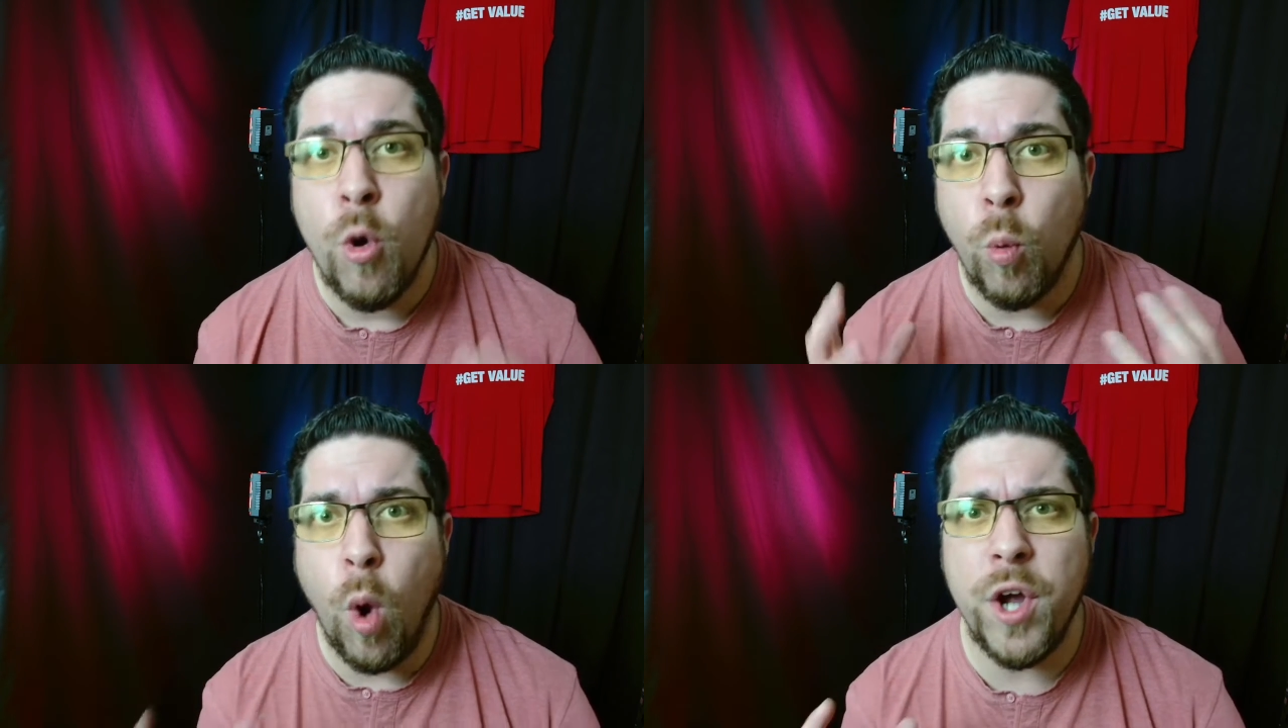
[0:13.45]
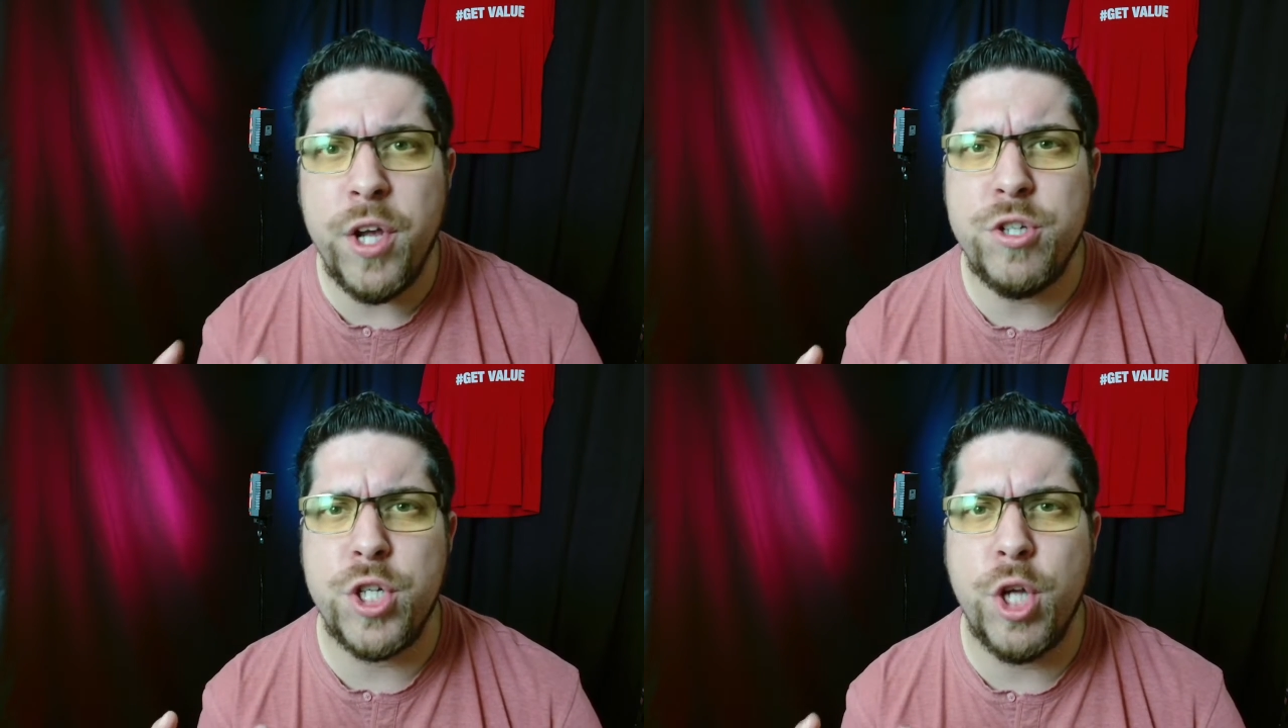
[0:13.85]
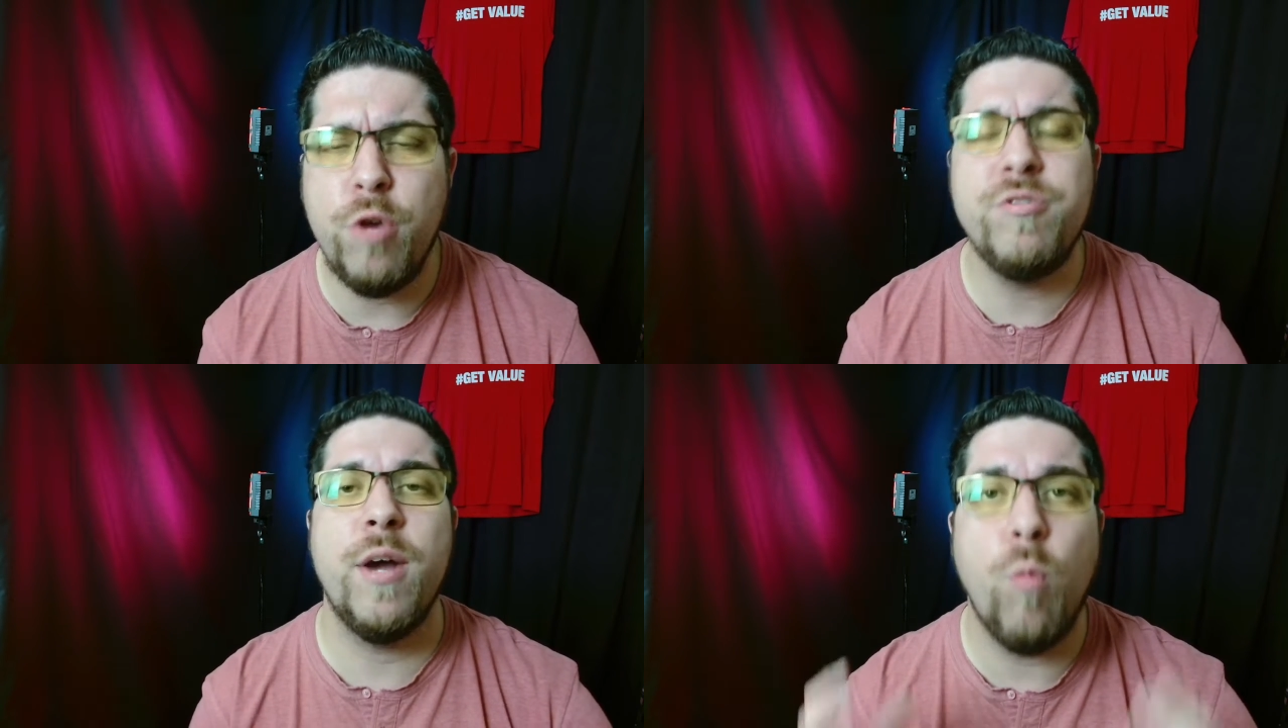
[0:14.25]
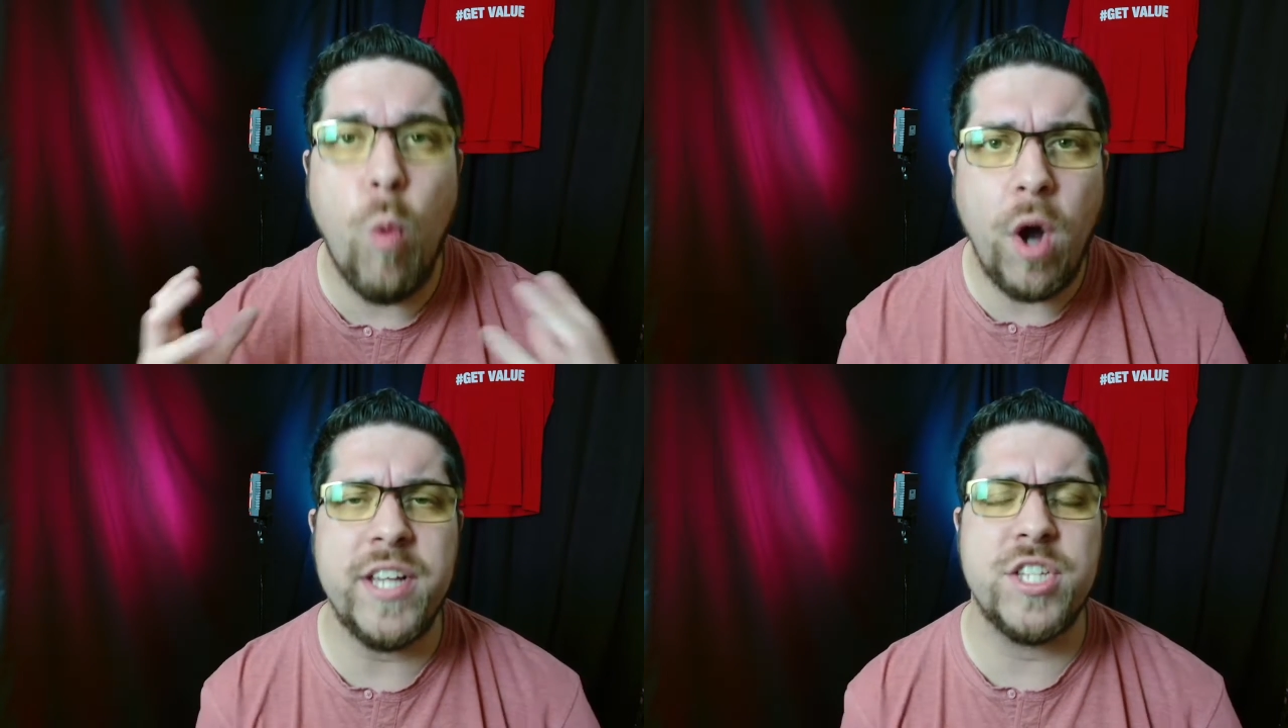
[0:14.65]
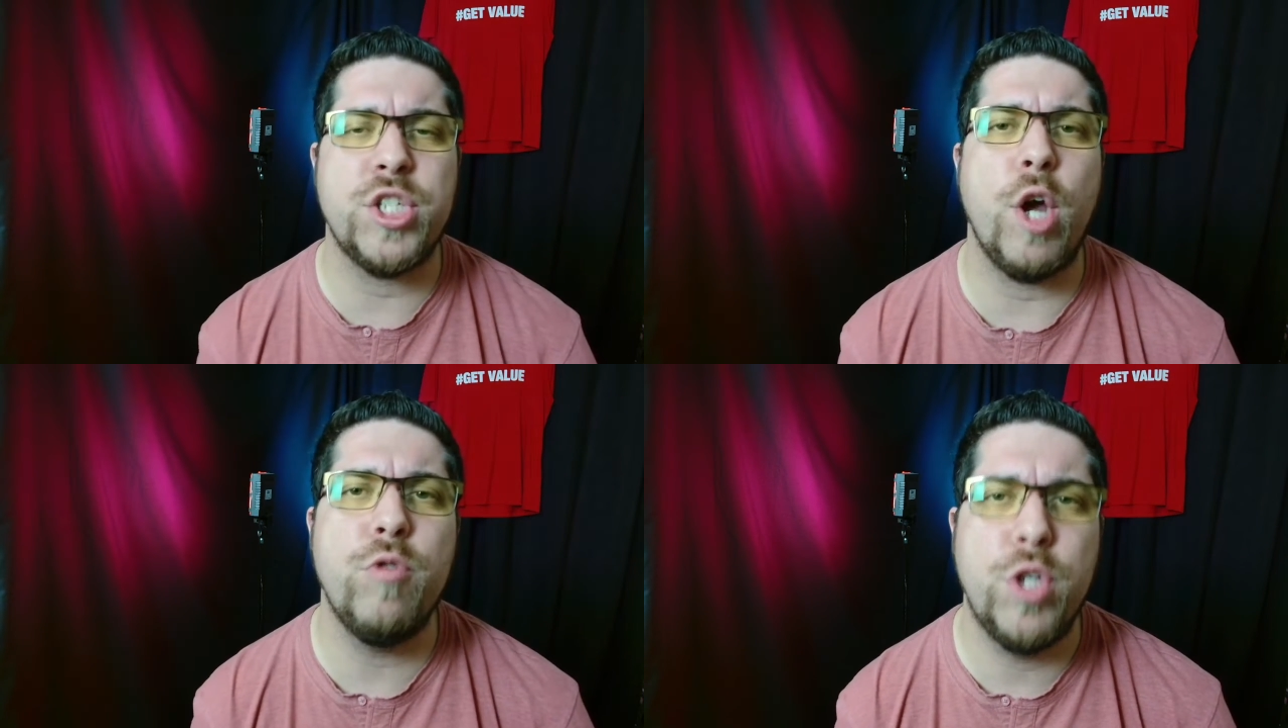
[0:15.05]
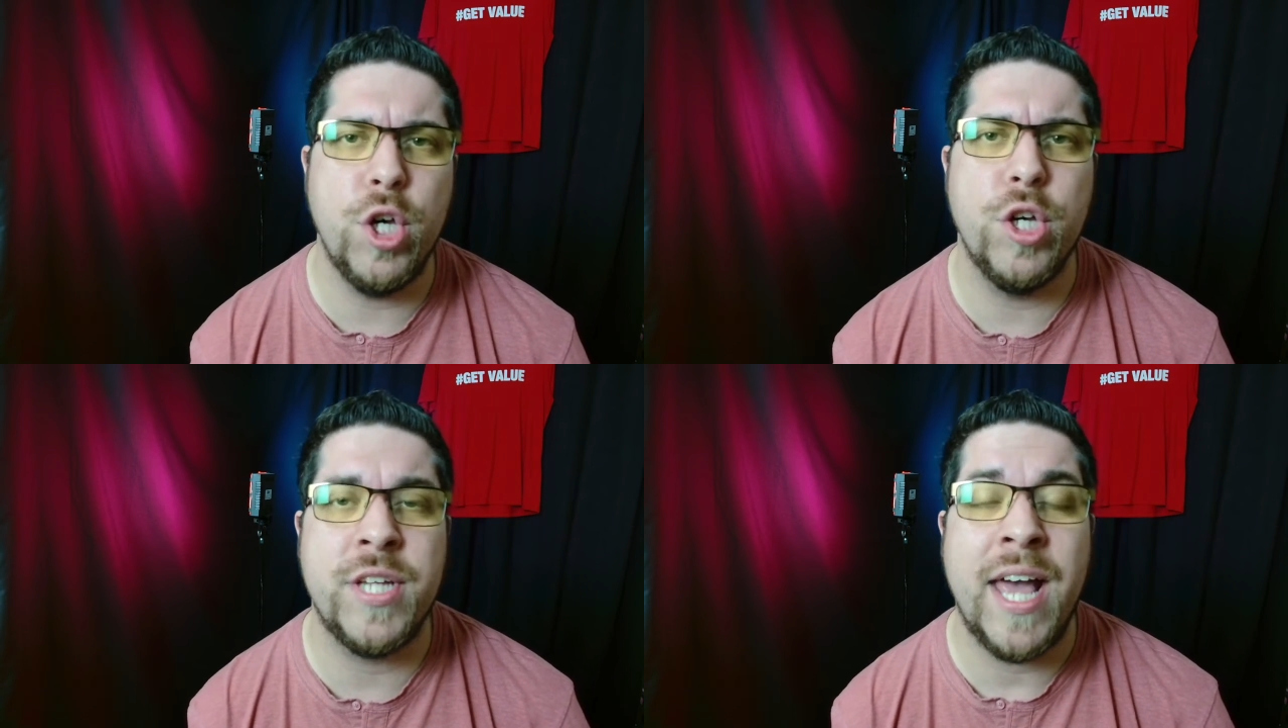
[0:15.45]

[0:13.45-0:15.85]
why you should use it, why it's so good,